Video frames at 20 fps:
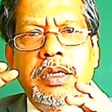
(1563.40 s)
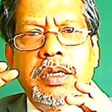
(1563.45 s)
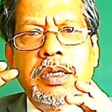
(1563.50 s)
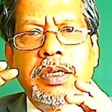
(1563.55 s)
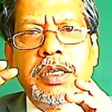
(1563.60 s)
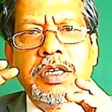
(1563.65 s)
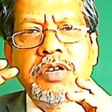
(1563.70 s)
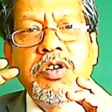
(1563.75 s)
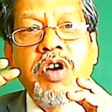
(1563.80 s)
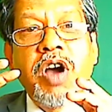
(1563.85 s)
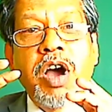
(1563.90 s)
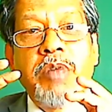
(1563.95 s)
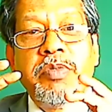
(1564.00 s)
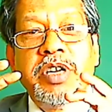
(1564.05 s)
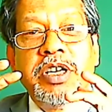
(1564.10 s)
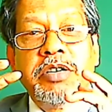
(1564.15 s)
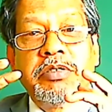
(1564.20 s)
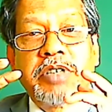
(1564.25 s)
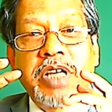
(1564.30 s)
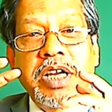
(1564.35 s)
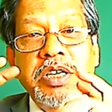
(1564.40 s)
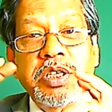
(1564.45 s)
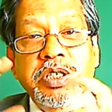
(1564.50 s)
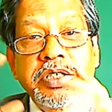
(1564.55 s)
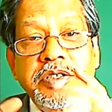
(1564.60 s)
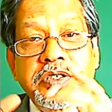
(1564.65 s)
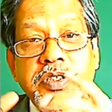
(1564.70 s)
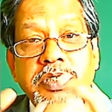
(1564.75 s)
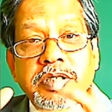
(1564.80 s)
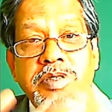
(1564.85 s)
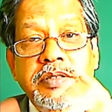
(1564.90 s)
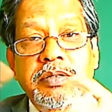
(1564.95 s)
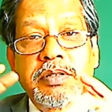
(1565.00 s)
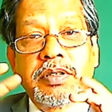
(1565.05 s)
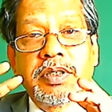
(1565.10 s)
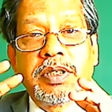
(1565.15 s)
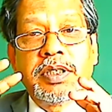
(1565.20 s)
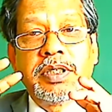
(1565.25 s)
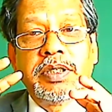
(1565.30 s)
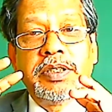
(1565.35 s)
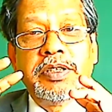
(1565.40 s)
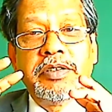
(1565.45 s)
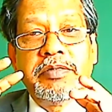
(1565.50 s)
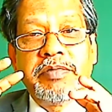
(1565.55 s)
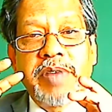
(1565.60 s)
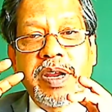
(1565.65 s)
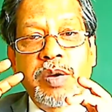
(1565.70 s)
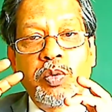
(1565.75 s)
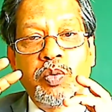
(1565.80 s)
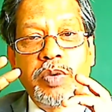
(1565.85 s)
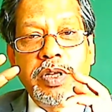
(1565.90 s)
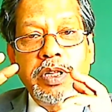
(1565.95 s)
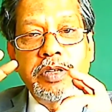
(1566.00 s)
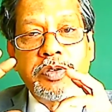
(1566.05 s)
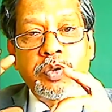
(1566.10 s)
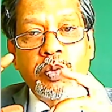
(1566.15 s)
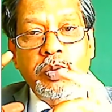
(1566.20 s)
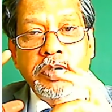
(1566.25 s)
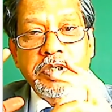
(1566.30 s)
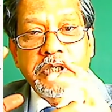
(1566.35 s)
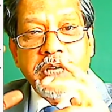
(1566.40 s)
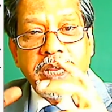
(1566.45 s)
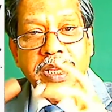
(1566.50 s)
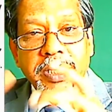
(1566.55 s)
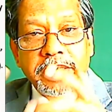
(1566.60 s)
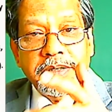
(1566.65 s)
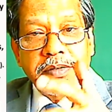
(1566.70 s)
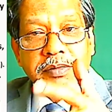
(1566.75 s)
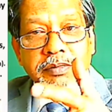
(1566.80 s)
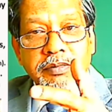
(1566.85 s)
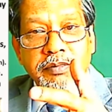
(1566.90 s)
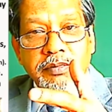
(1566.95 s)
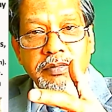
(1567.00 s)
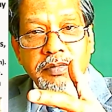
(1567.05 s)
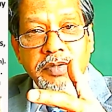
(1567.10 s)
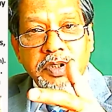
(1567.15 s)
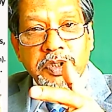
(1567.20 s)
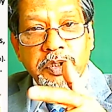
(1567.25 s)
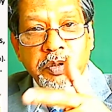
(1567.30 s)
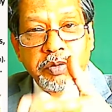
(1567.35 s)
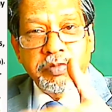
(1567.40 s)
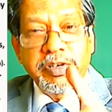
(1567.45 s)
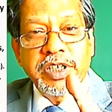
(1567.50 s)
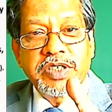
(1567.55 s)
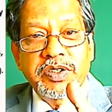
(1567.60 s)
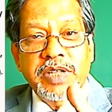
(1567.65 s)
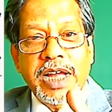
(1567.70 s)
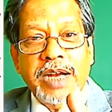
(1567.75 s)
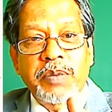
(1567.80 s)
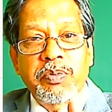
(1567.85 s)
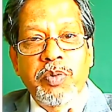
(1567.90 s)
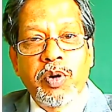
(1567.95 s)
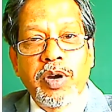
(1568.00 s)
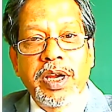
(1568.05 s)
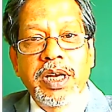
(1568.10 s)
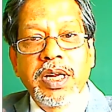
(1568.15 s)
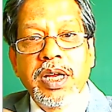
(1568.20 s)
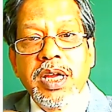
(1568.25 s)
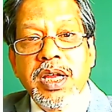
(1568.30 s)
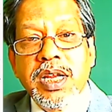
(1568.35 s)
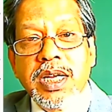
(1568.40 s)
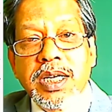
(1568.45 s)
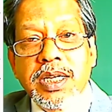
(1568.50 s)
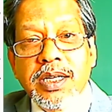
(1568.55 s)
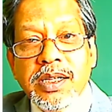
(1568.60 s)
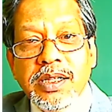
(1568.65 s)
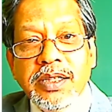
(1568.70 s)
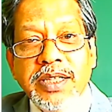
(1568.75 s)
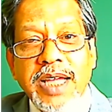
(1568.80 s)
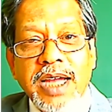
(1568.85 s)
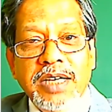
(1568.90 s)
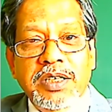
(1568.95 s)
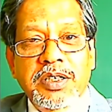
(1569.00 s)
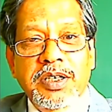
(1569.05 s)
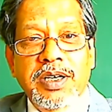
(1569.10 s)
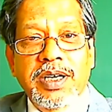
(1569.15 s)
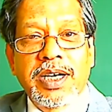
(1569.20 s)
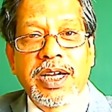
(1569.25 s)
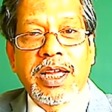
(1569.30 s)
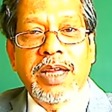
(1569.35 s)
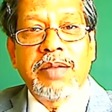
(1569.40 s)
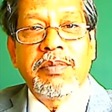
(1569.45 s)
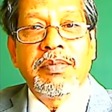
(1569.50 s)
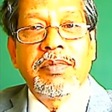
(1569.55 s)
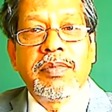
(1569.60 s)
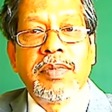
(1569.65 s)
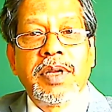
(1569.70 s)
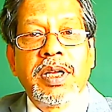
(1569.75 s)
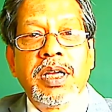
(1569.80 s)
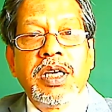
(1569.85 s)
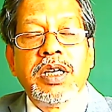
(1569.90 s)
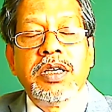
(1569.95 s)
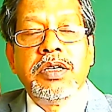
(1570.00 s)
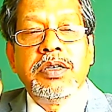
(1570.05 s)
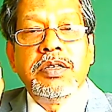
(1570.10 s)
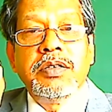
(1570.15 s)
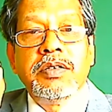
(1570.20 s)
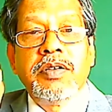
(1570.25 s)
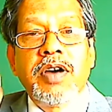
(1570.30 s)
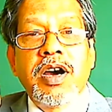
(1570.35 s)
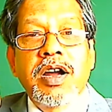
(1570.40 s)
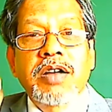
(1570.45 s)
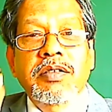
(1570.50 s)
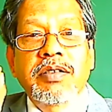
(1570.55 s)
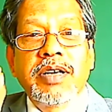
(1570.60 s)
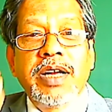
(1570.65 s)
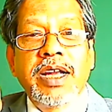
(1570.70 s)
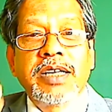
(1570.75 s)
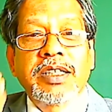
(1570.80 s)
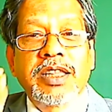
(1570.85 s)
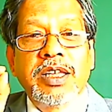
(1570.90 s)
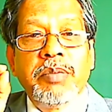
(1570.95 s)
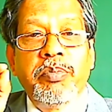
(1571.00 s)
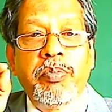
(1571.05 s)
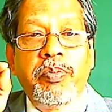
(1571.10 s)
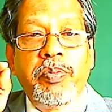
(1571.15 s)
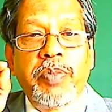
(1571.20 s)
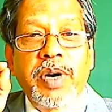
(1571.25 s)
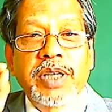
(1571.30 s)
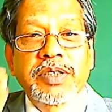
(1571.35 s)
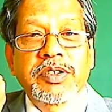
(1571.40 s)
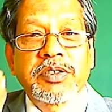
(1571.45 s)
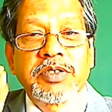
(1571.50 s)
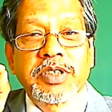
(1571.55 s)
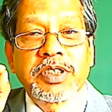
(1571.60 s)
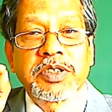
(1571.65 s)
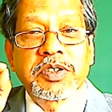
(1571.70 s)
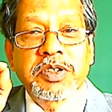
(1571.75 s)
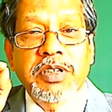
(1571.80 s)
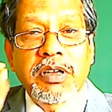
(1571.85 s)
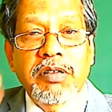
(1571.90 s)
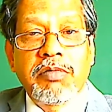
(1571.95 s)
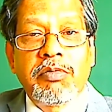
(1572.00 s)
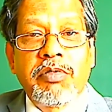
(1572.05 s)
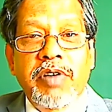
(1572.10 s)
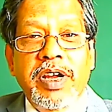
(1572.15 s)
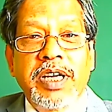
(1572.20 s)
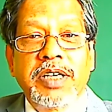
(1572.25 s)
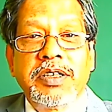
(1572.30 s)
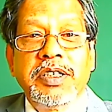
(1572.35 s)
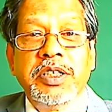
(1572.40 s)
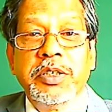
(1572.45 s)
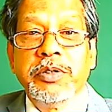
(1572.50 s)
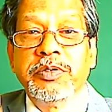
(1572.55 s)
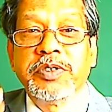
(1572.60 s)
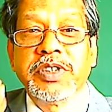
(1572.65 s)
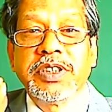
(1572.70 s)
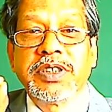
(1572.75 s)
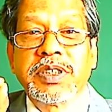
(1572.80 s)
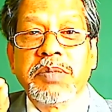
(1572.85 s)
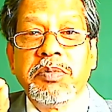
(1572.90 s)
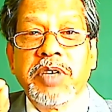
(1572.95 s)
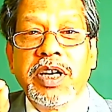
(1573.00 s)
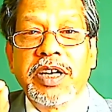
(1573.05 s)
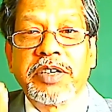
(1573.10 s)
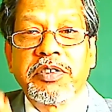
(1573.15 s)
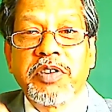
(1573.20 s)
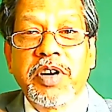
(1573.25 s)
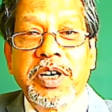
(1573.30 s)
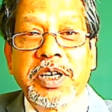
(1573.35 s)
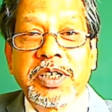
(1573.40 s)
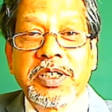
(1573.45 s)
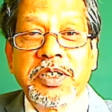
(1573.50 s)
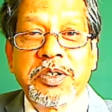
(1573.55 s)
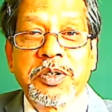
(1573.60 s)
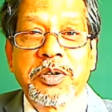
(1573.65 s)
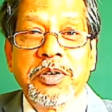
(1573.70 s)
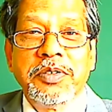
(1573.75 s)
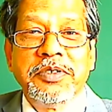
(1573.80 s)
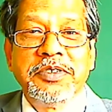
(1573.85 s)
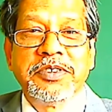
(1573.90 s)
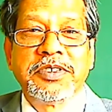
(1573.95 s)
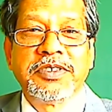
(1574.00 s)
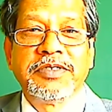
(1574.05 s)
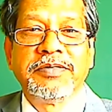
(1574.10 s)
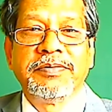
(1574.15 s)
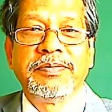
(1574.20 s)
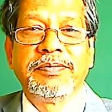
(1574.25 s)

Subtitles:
You know how many rotations the rear wheels will take to reach that point. Till that time, do not let the bus accelerate using some electronic controls.